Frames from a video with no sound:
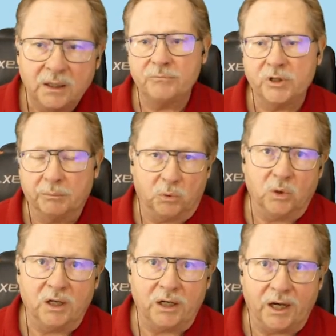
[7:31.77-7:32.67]
Number
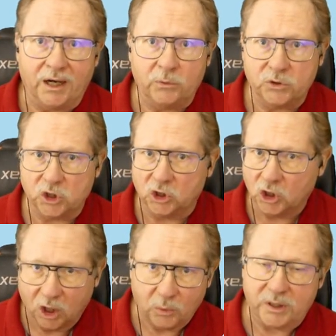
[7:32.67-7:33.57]
one, I was a
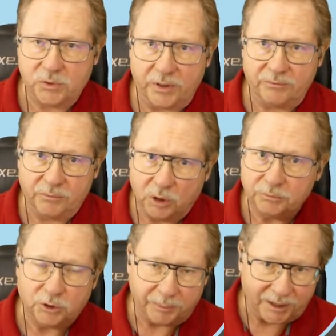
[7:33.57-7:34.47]
long ways away from home. It
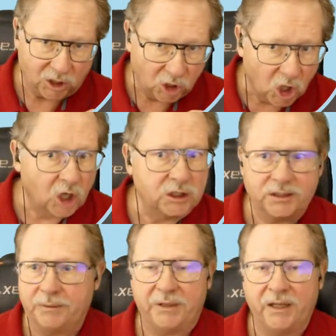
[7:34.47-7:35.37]
took me a long time
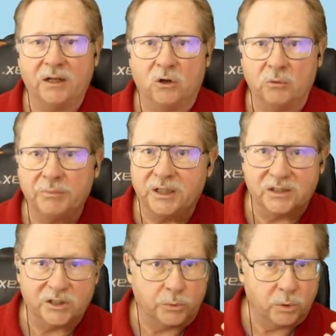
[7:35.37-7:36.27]
to get home because
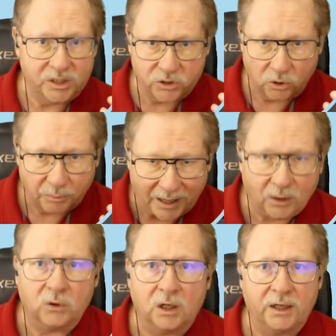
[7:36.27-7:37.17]
there was no
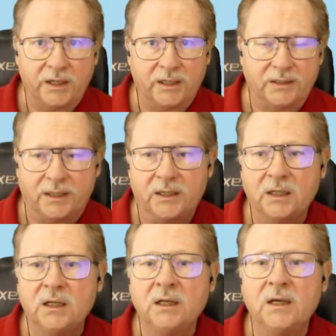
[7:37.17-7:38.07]
power on anything.
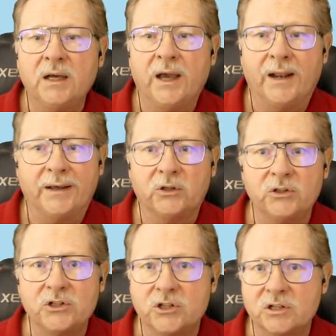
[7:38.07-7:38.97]
And I couldn't
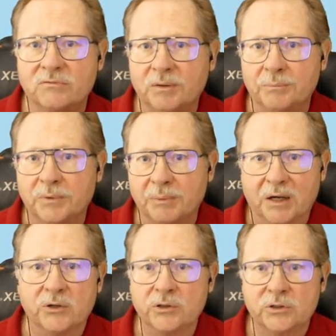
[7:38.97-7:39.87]
just flip the
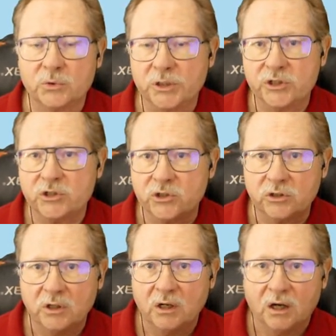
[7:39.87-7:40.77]
power switch
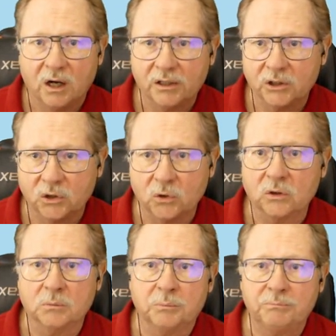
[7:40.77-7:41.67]
on the local
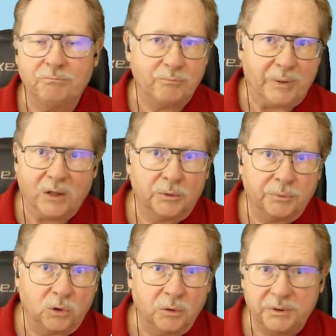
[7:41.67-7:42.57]
power
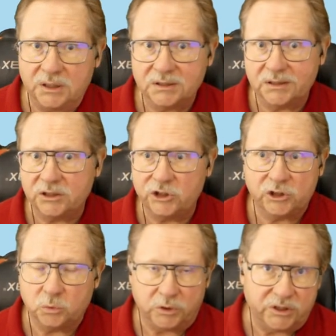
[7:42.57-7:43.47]
pole because it just
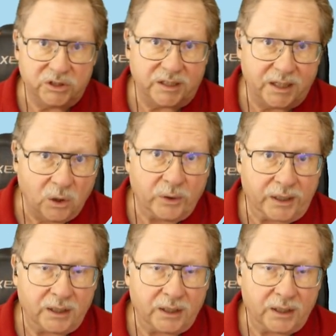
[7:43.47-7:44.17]
wouldn't stay going.